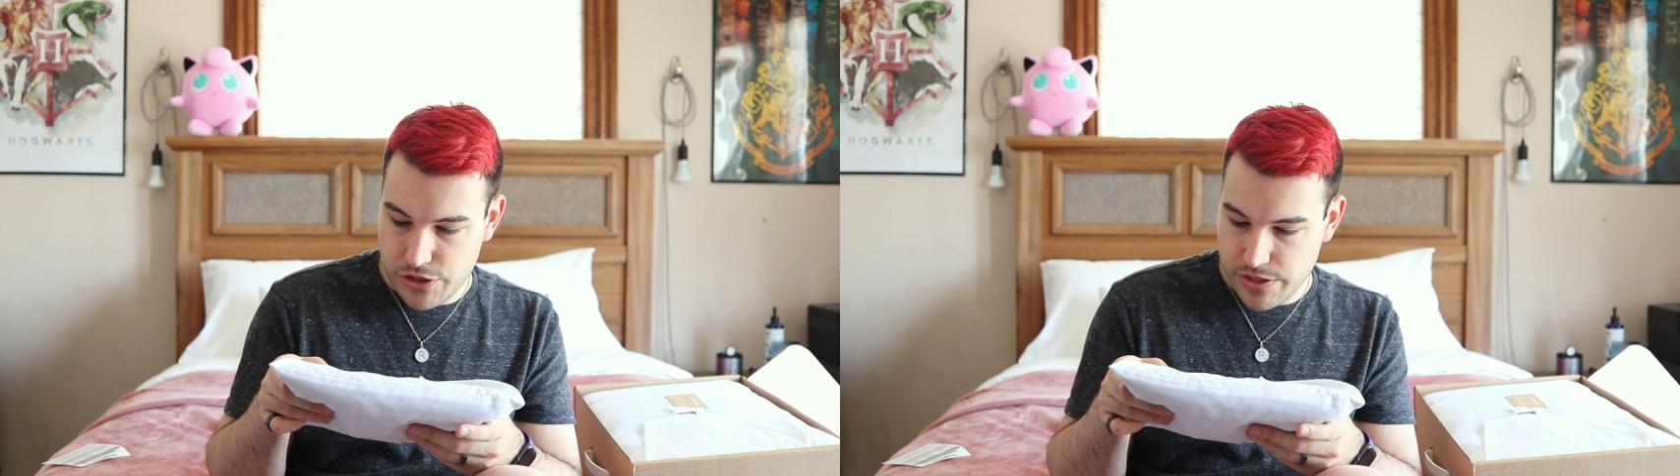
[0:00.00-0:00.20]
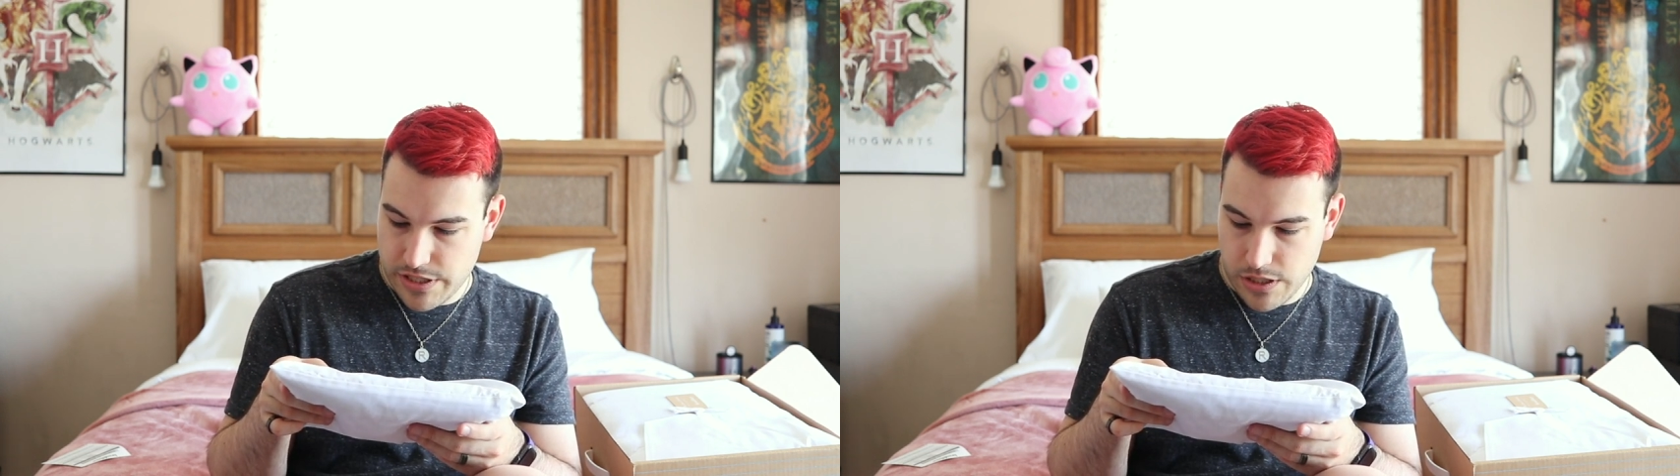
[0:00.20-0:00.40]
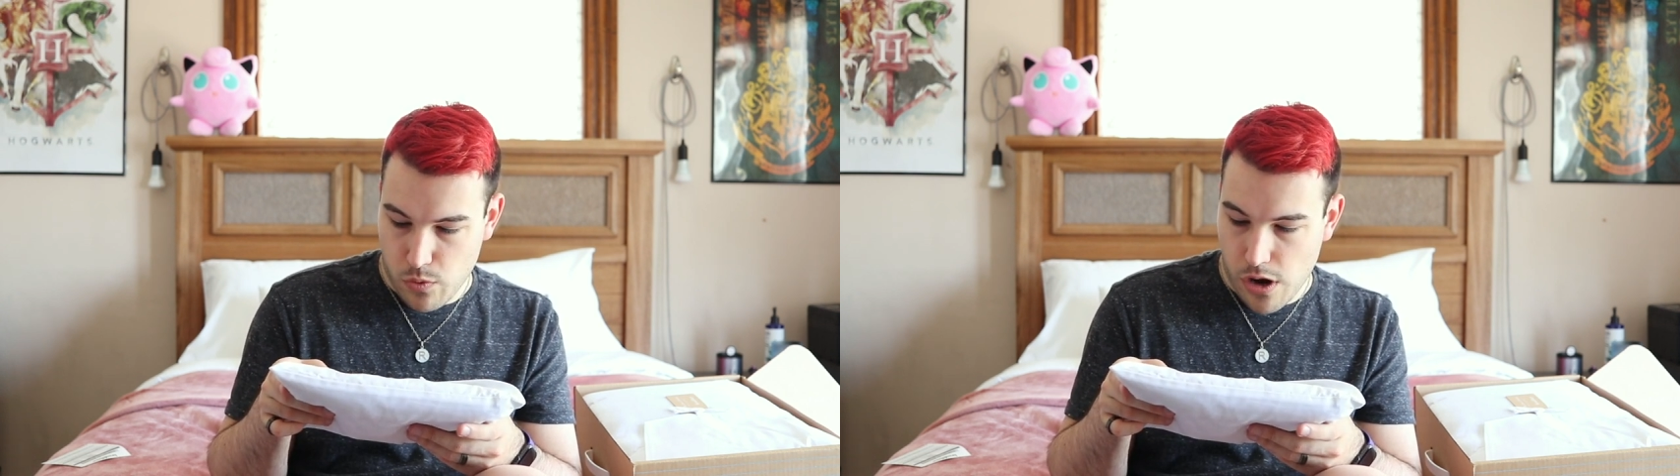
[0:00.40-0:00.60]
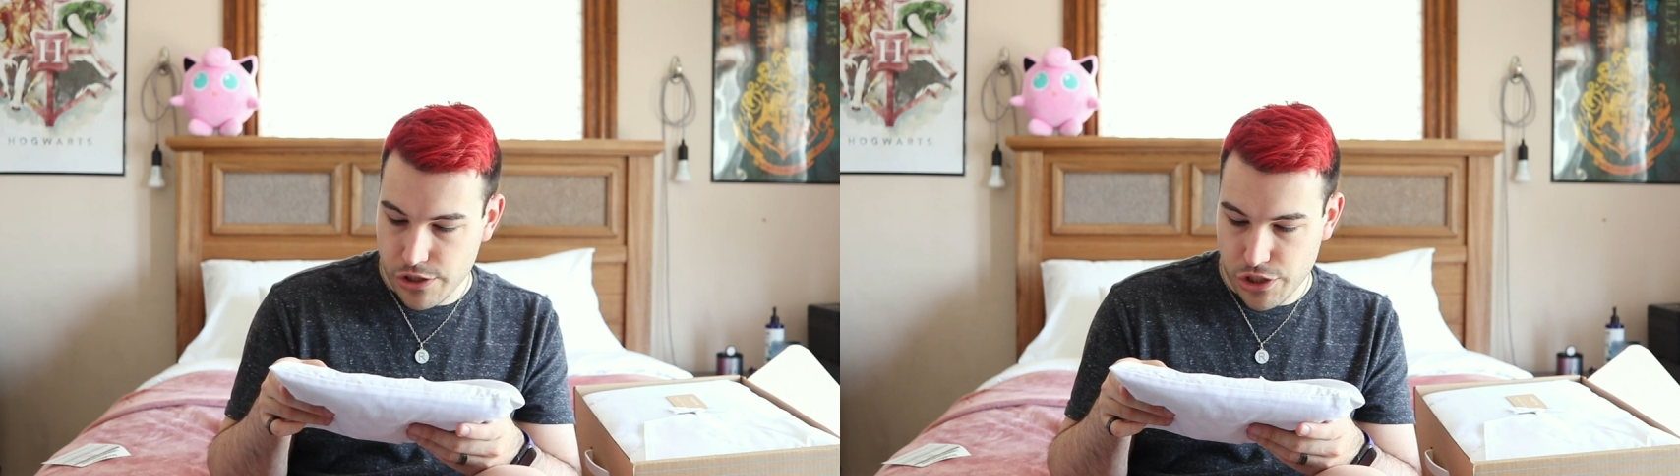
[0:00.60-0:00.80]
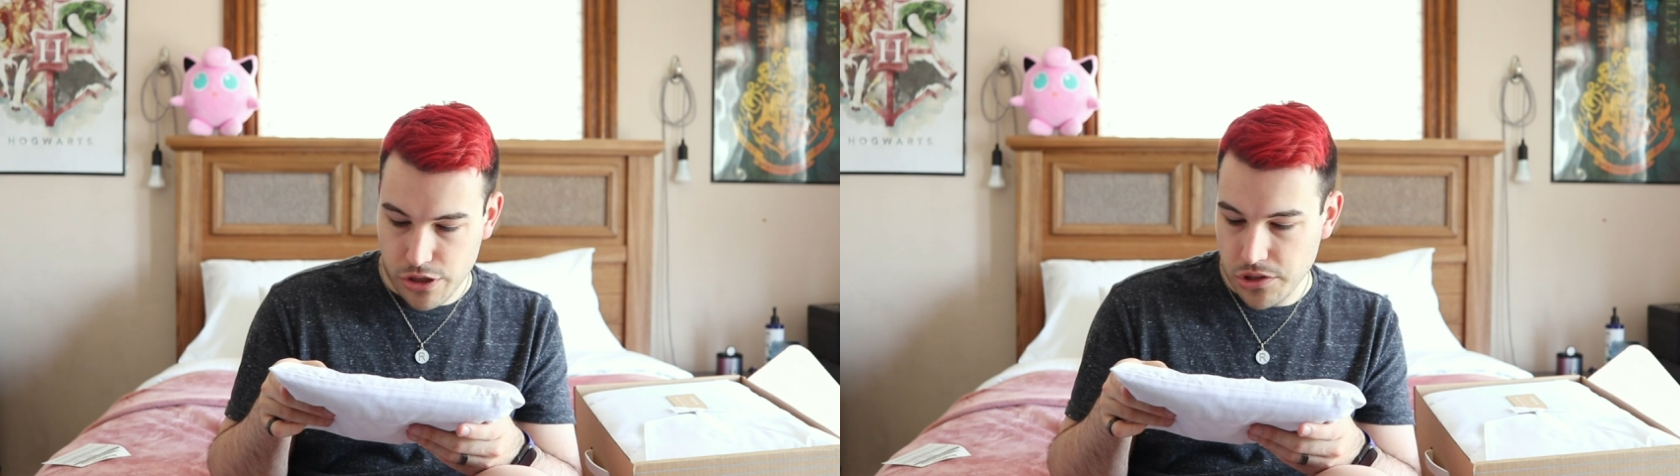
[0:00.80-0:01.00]
just like
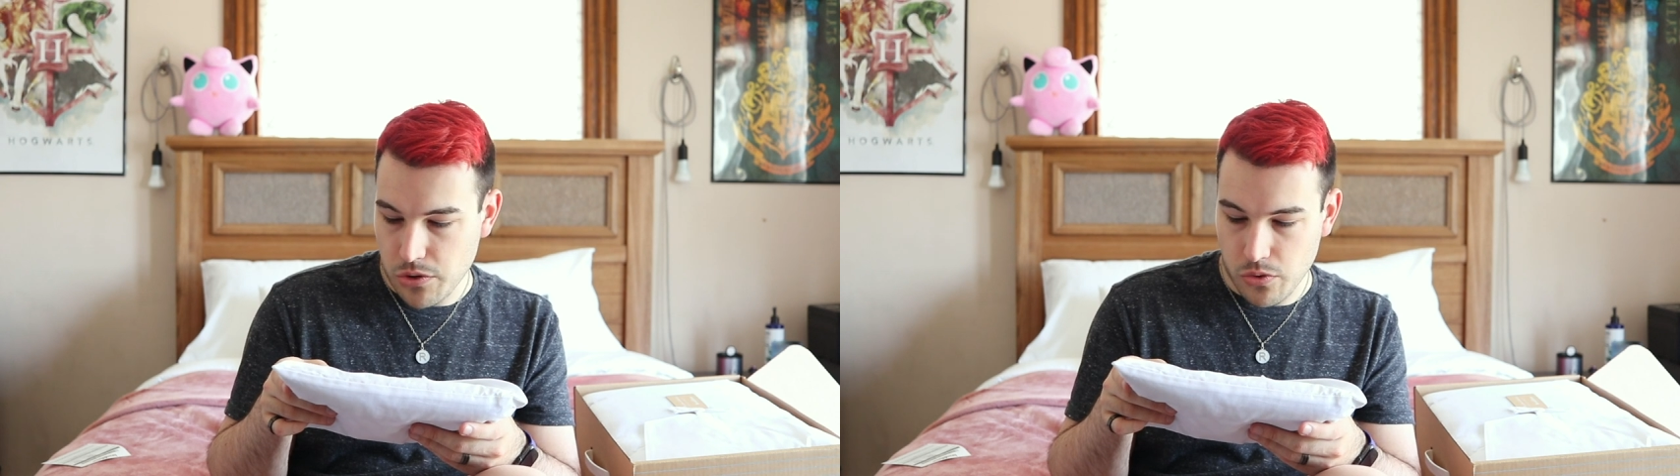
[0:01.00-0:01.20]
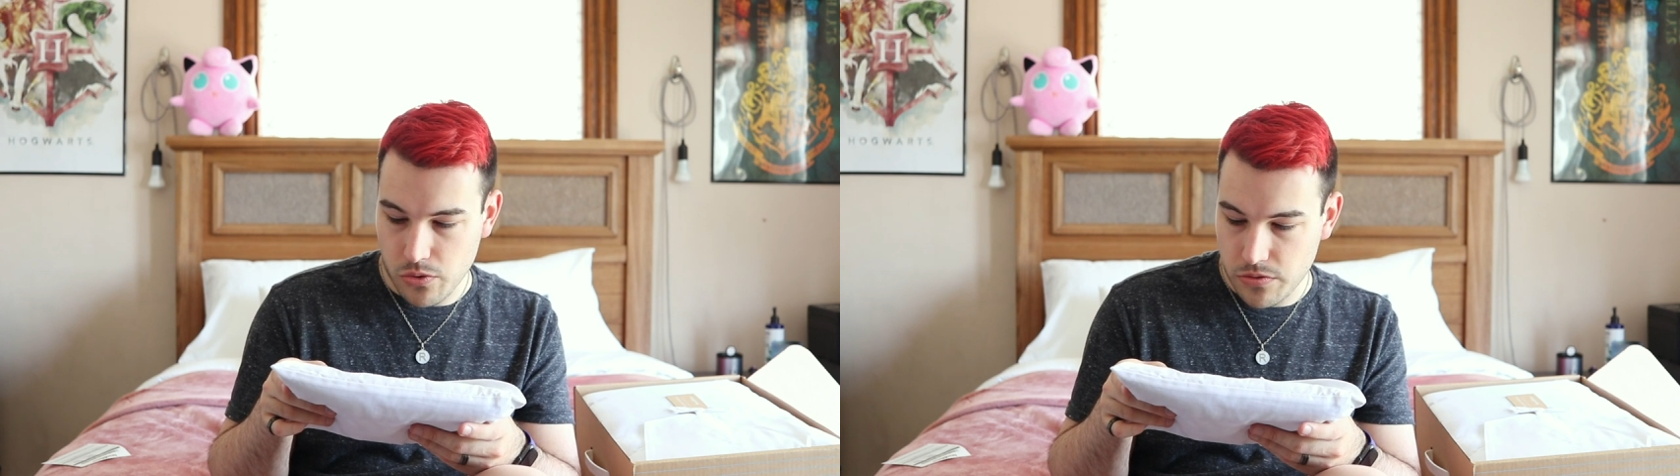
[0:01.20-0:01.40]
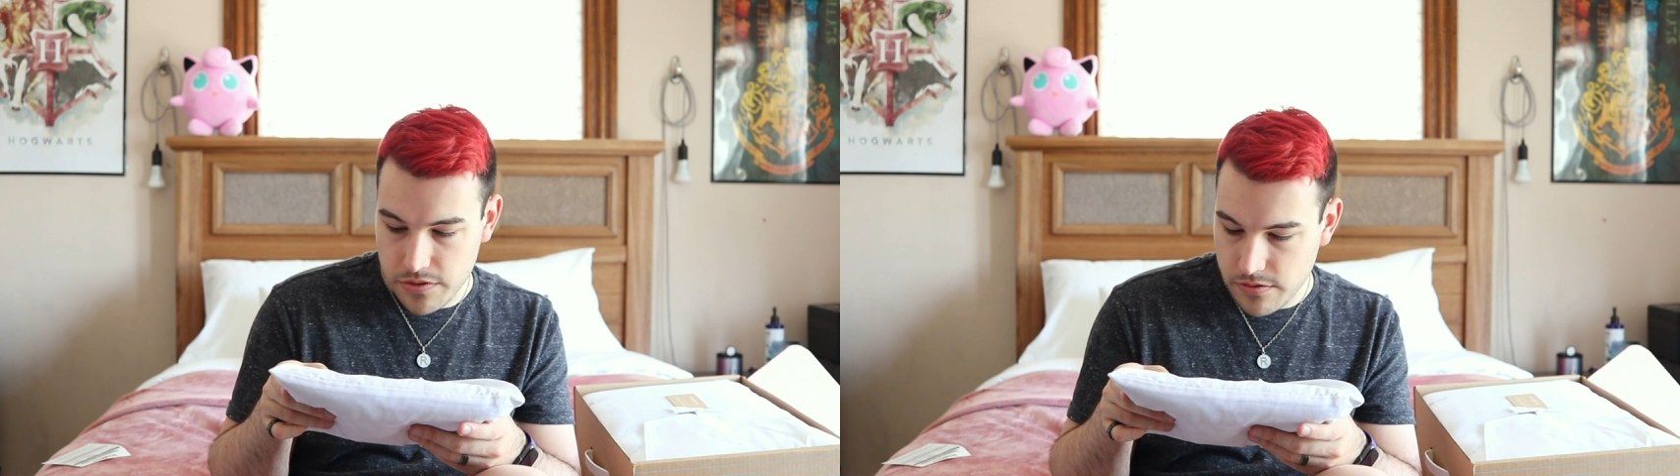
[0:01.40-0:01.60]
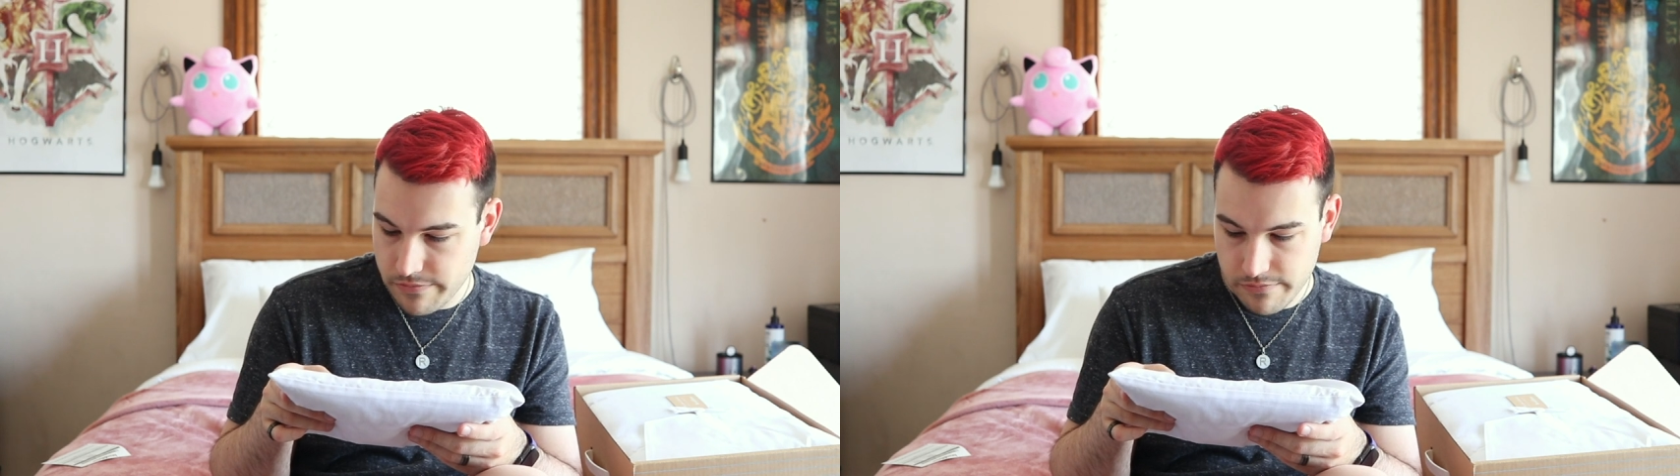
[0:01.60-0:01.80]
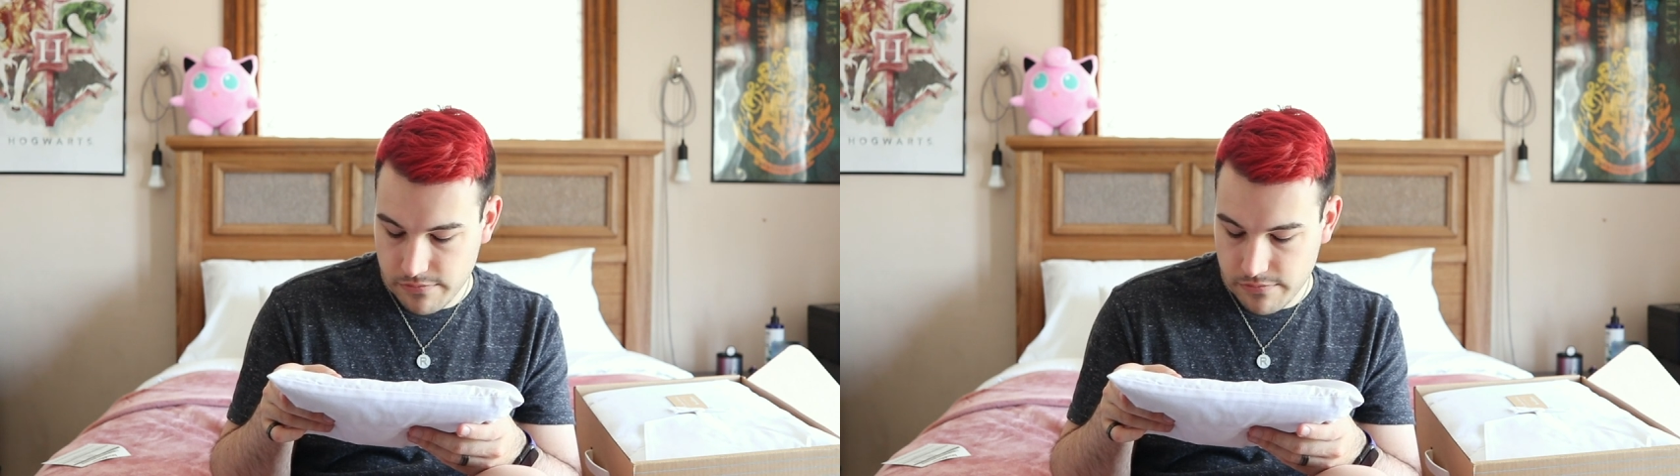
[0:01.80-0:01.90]
wash on cold